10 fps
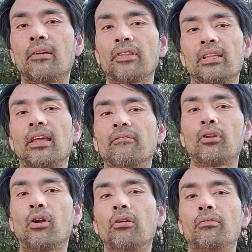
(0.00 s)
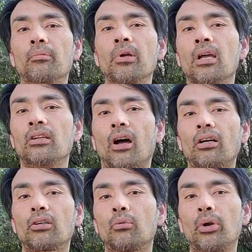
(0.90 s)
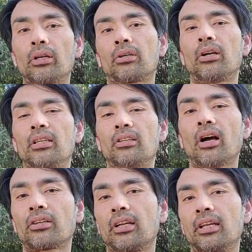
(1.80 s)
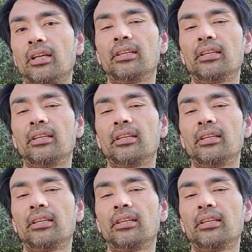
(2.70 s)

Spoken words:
what everything they've learned from Dr. Richter and Dr.